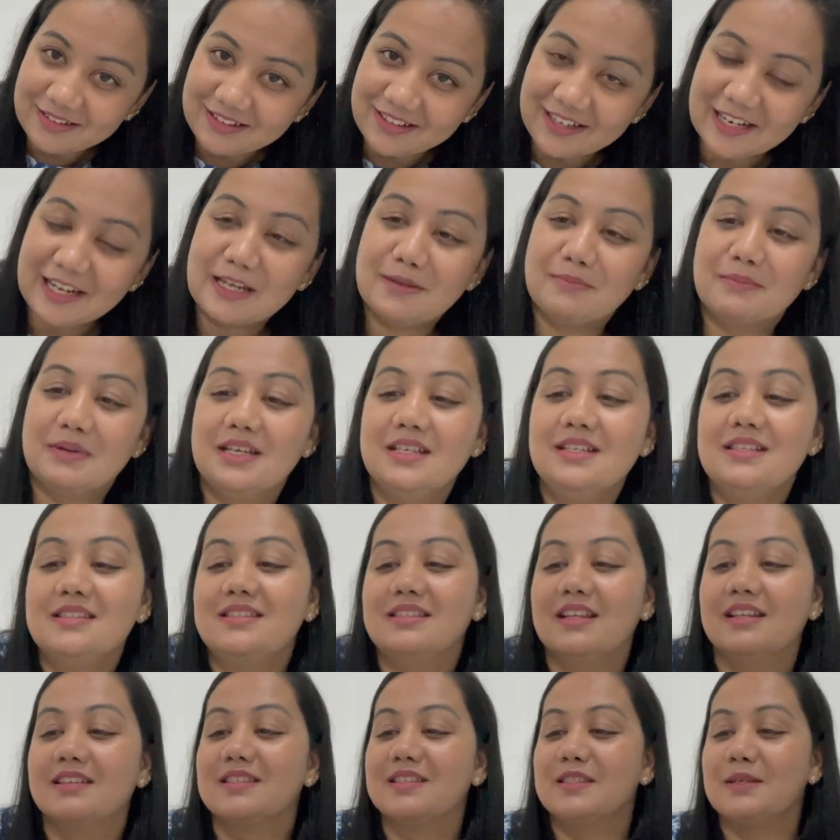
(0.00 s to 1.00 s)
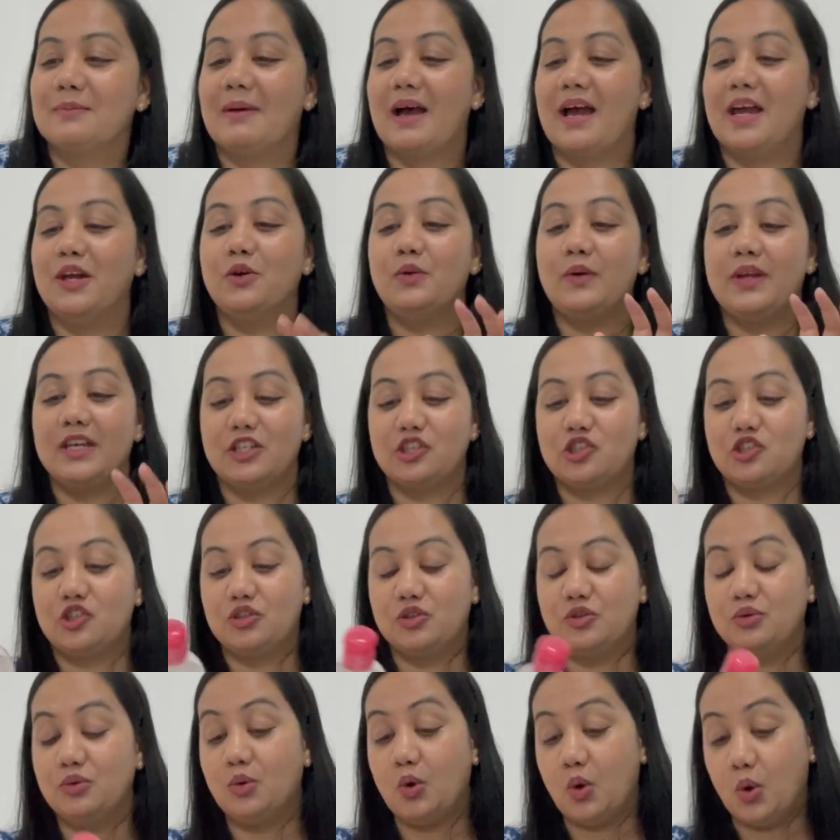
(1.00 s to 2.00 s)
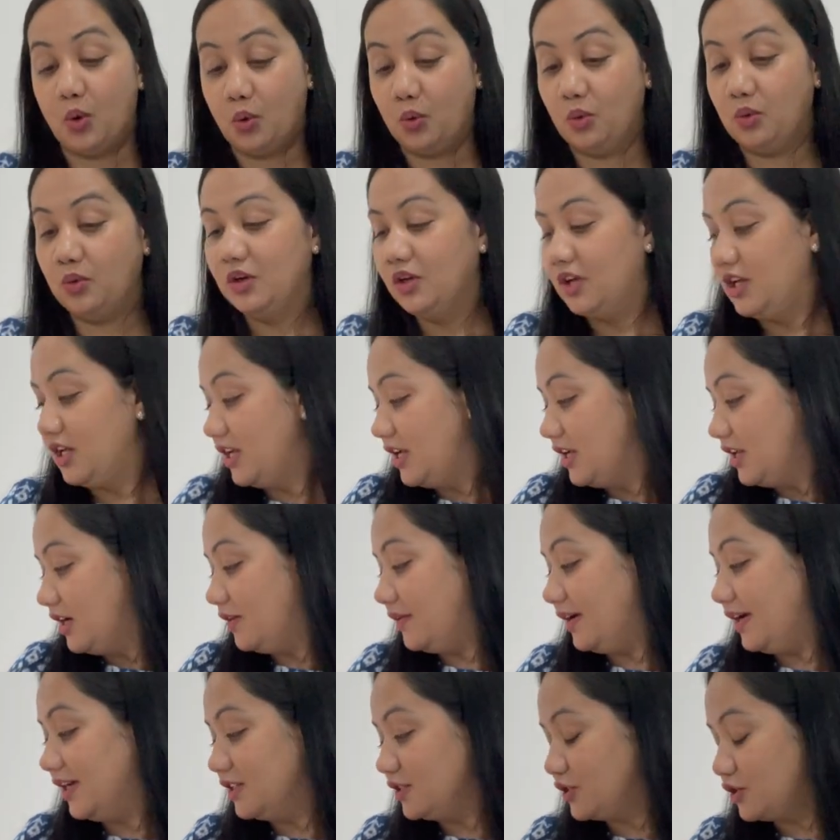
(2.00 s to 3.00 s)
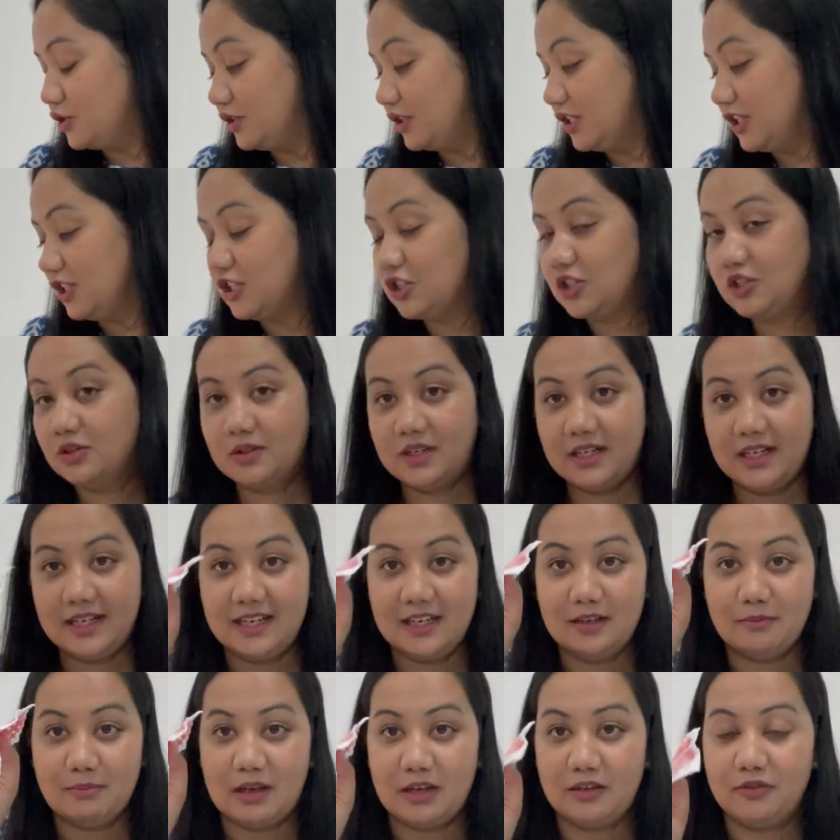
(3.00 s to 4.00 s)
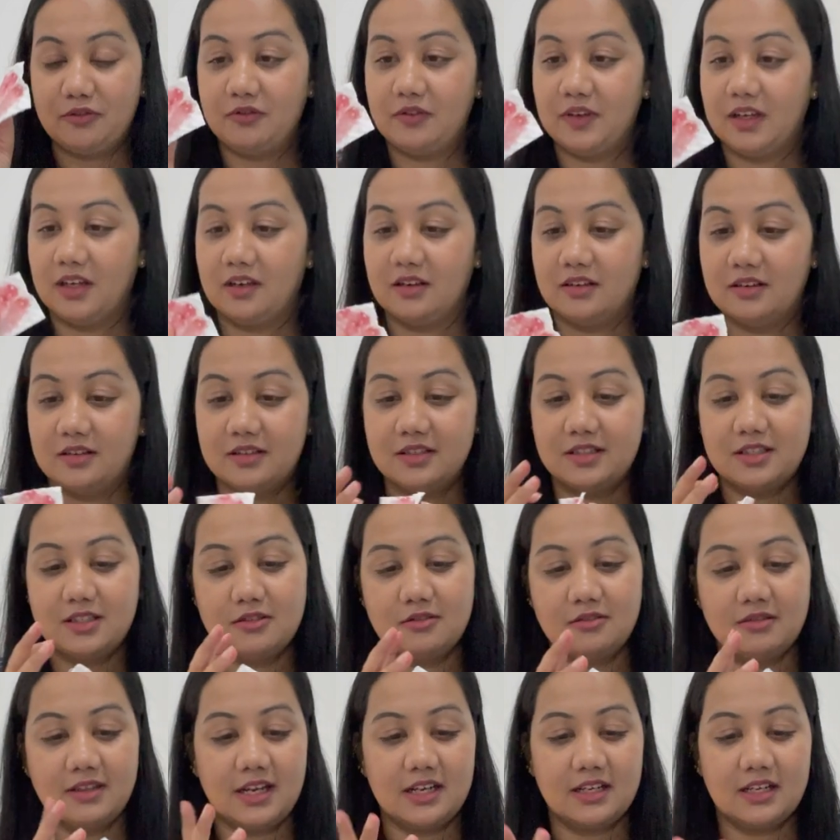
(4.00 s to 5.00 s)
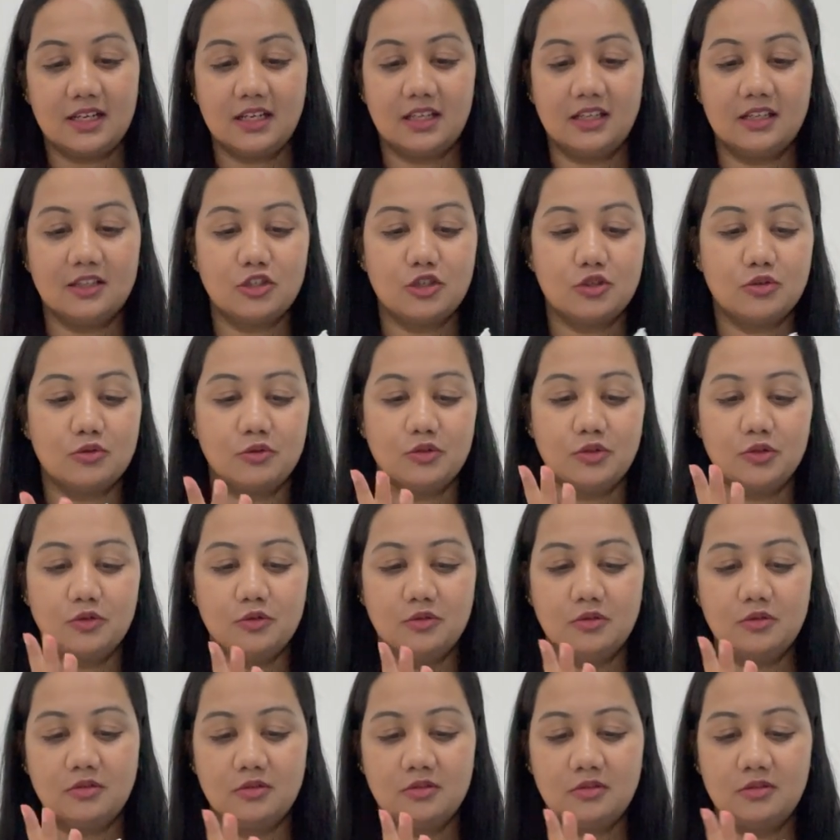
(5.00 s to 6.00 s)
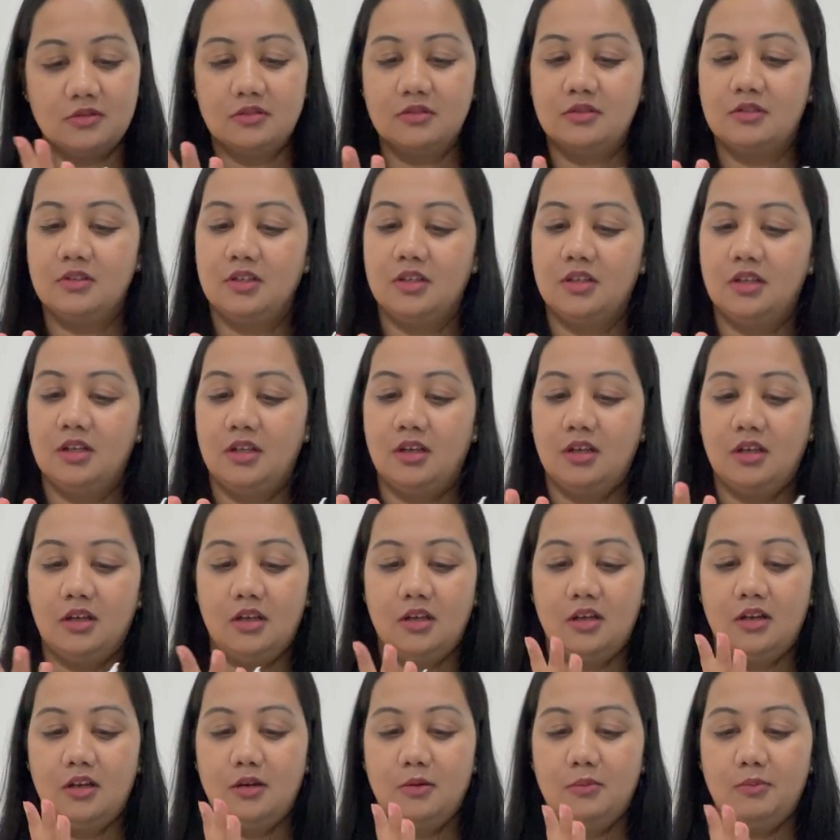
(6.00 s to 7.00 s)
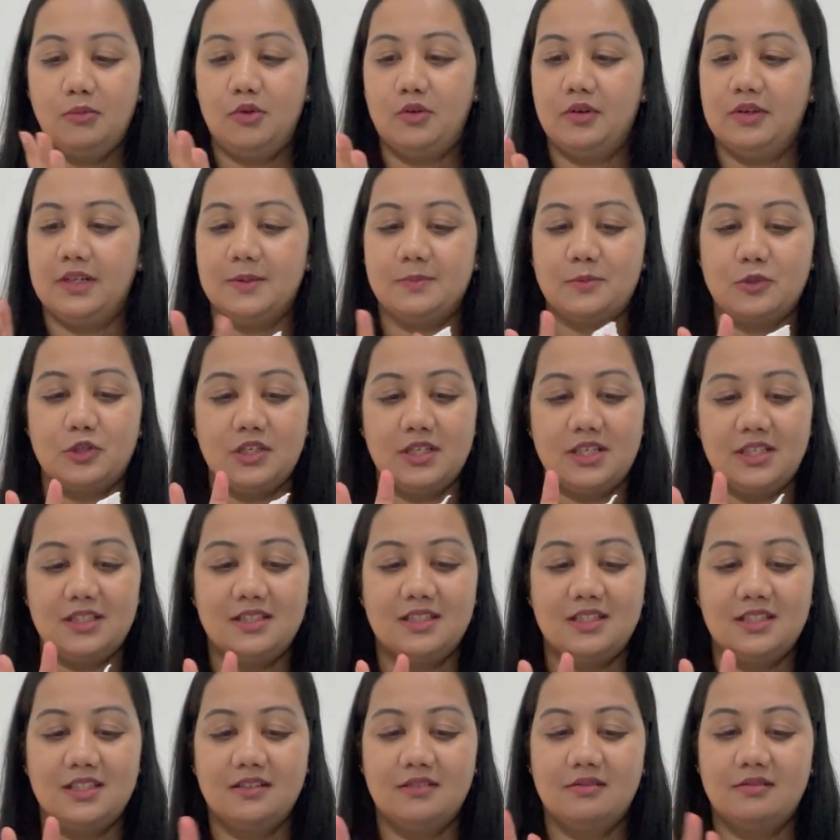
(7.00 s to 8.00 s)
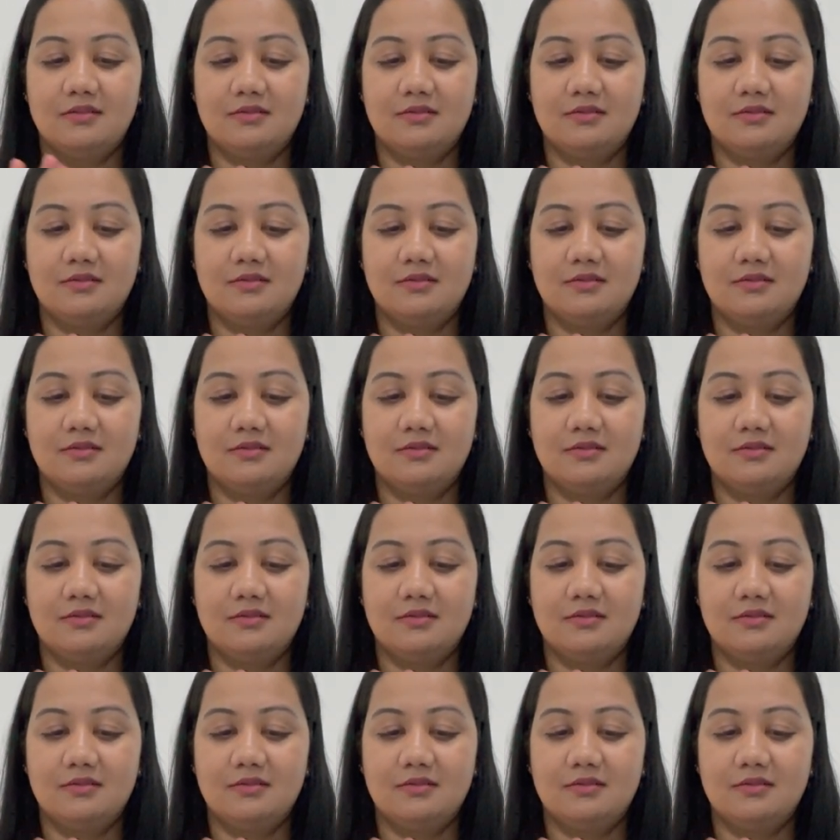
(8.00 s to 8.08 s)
The name is Sensibio H2O. I also need to clean my fingers so that I can show you more lip shades.